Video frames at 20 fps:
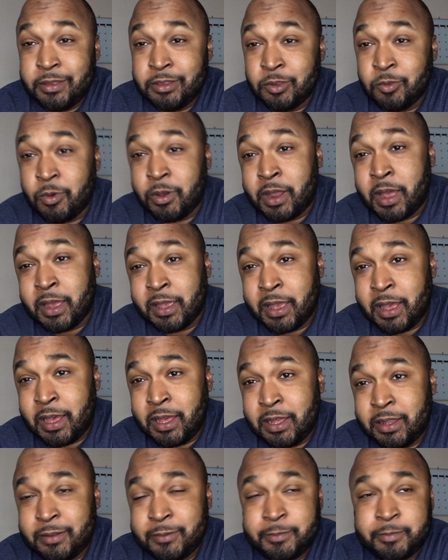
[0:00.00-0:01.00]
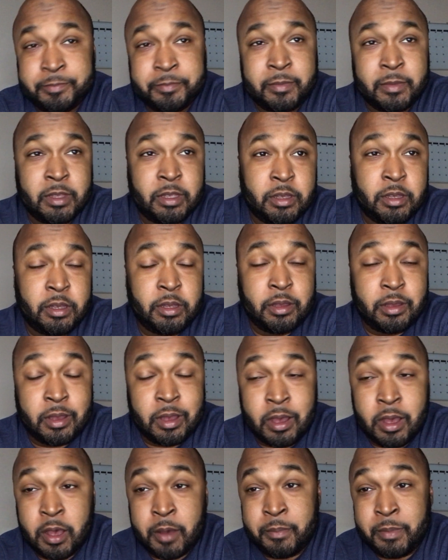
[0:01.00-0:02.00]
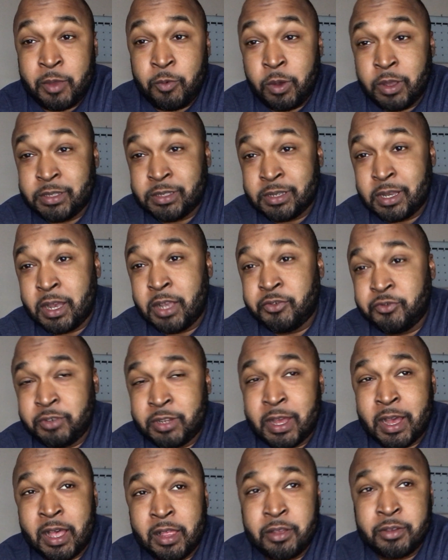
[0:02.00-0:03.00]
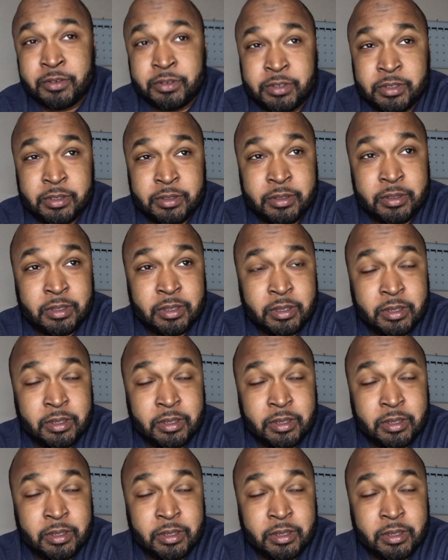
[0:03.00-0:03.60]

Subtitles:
The one I got, it was $100,